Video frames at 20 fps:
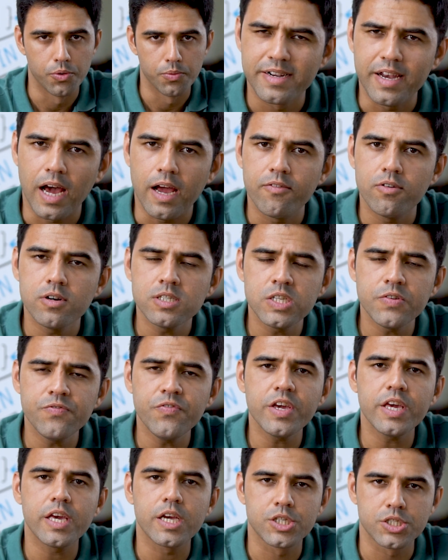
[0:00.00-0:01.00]

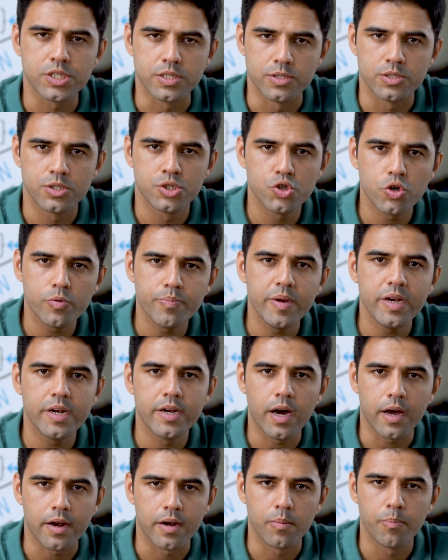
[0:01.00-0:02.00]
Diversification should be
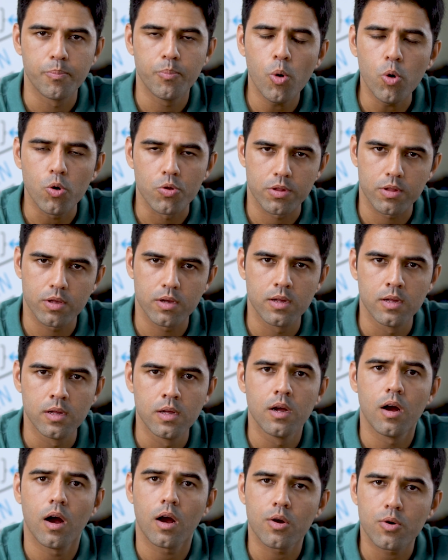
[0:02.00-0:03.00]
done both
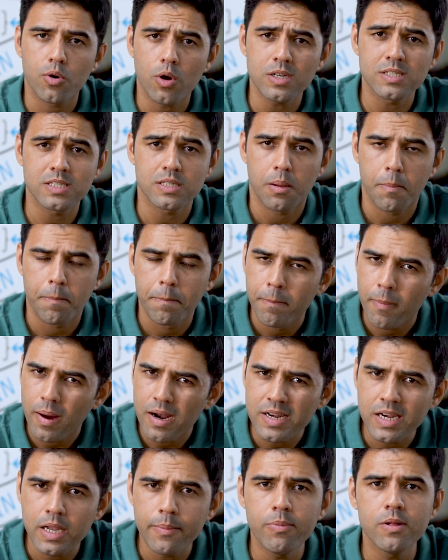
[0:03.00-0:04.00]
across
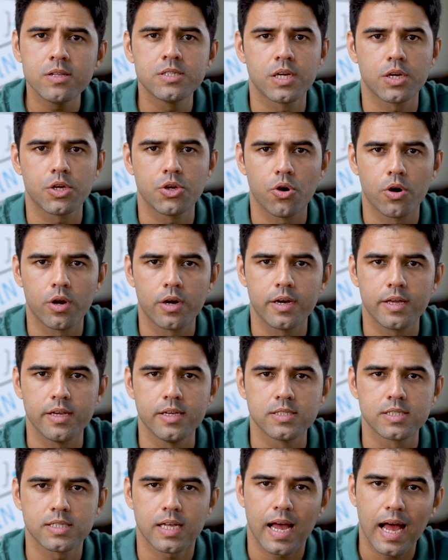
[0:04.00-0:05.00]
multiple
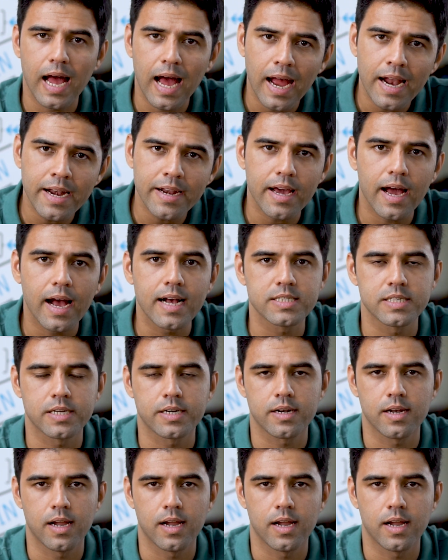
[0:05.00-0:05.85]
securities and asset